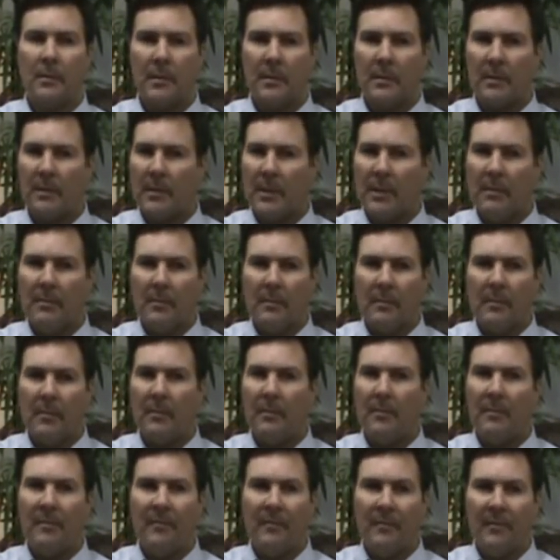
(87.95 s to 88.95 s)
seemed
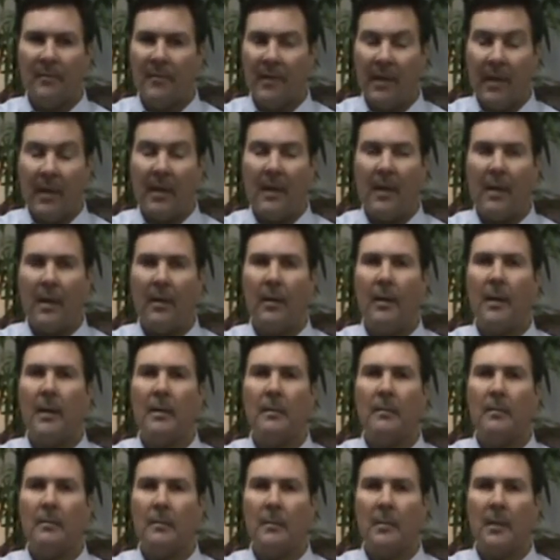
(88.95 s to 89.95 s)
very
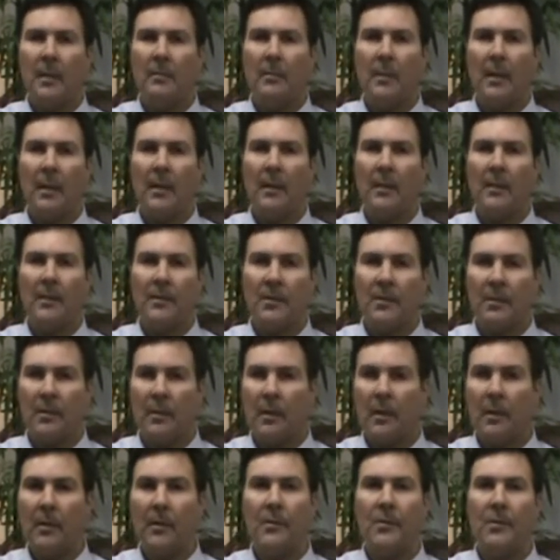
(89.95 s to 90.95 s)
caring in my
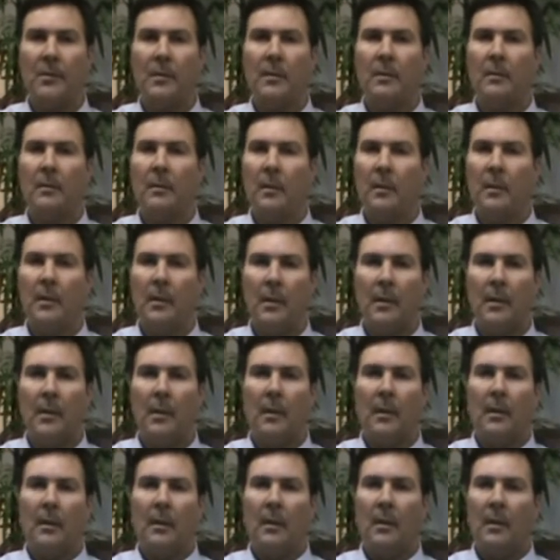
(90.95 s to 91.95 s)
concerns
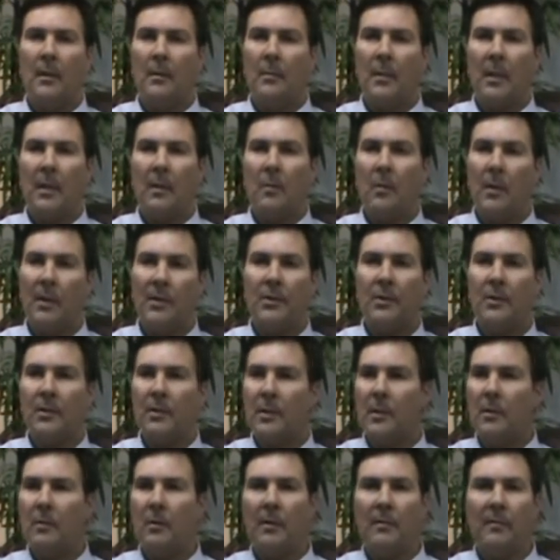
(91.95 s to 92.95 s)
and my
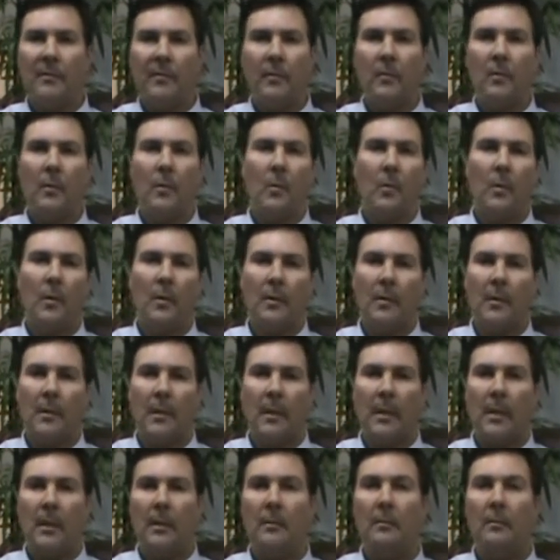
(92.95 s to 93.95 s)
wishes going forward,
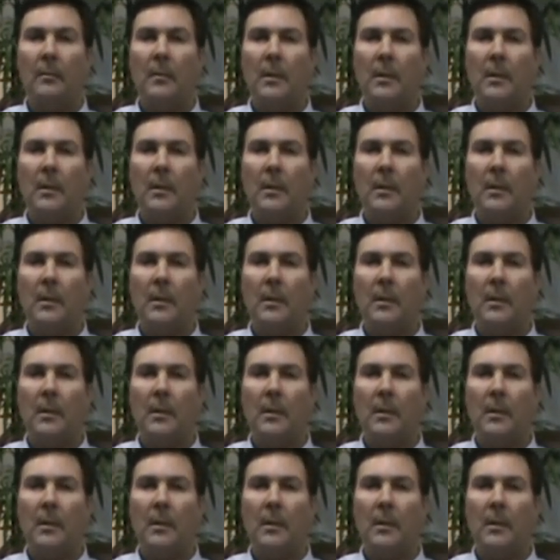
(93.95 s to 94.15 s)
and